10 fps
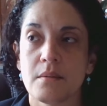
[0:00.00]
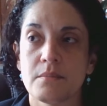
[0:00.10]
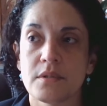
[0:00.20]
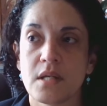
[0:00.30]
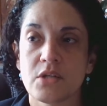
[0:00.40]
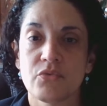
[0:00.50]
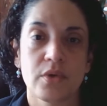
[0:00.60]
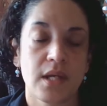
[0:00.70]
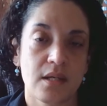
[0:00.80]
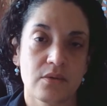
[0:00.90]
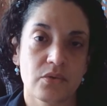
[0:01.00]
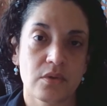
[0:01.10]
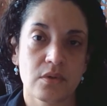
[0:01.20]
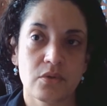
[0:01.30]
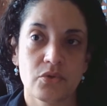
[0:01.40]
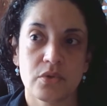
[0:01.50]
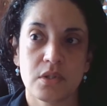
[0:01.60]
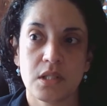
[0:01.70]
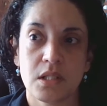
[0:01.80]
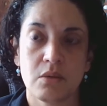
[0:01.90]
Stage 4 cancer,
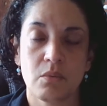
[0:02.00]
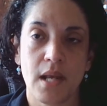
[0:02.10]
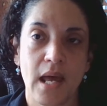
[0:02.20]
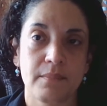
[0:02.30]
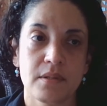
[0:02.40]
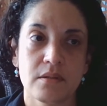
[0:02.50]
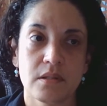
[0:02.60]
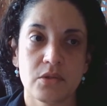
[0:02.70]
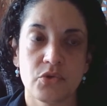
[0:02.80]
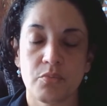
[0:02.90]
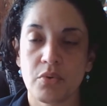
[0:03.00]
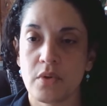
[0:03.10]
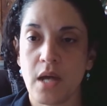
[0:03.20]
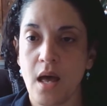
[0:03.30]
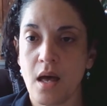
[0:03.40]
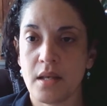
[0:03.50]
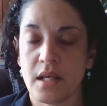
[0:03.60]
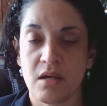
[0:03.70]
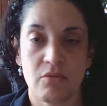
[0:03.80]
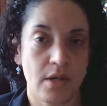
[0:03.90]
usually what happens is you're put on
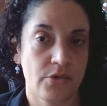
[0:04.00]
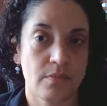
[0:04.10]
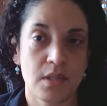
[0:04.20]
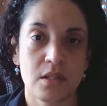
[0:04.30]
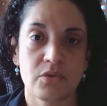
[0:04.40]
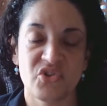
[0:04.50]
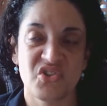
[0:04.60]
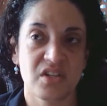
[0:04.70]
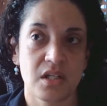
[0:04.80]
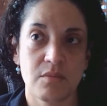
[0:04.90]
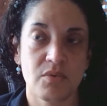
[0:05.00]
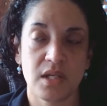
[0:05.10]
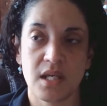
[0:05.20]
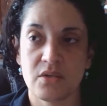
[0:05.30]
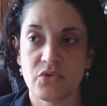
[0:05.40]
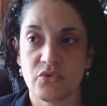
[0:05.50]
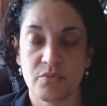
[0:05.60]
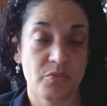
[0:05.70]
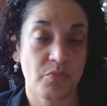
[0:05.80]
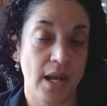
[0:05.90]
a regimen just to keep the cancer
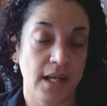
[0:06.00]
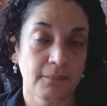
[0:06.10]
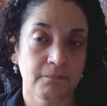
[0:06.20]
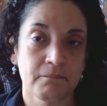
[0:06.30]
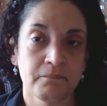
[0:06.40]
from spreading.